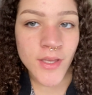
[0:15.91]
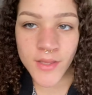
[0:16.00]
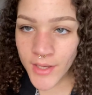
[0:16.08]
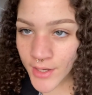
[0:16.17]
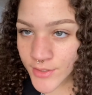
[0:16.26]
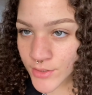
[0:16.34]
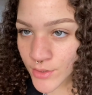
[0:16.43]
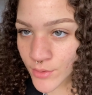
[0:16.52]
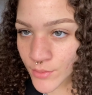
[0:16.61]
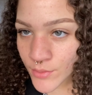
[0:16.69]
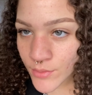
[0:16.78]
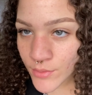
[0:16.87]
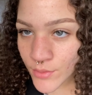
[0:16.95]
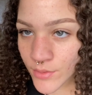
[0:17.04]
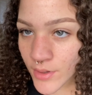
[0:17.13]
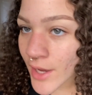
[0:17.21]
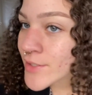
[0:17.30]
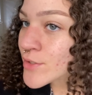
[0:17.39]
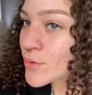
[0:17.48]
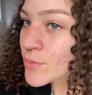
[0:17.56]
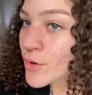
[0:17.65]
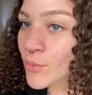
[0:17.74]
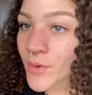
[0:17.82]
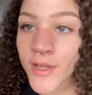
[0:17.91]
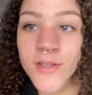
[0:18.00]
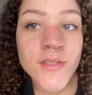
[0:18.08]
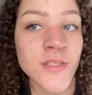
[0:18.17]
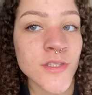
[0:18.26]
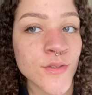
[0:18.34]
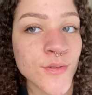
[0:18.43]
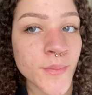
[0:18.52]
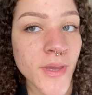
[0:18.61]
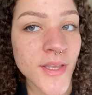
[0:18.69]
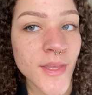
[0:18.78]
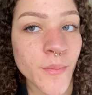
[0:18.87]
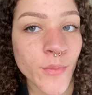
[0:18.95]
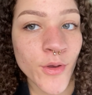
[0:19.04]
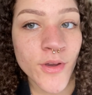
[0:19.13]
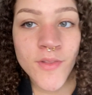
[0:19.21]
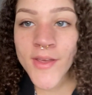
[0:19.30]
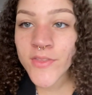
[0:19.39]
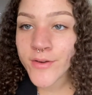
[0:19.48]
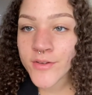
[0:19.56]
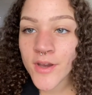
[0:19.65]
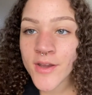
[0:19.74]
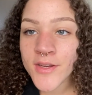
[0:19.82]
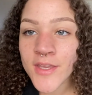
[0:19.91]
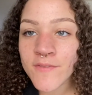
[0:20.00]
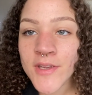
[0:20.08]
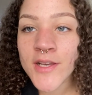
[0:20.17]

Like I don't know what else to do to make them look like they're not uneven,